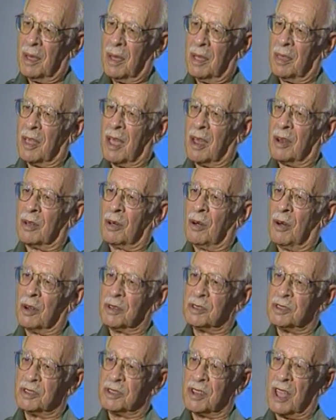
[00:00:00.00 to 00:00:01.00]
And that, of
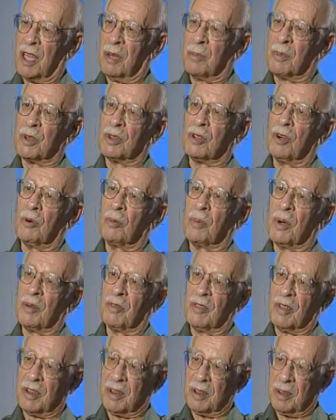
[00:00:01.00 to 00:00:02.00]
course, is the epitome
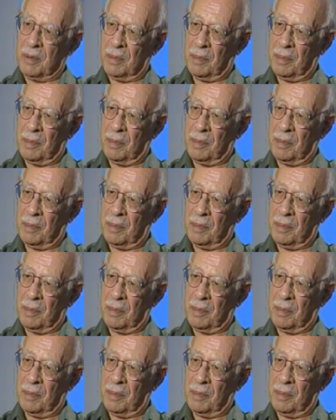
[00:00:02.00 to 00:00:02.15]
of it.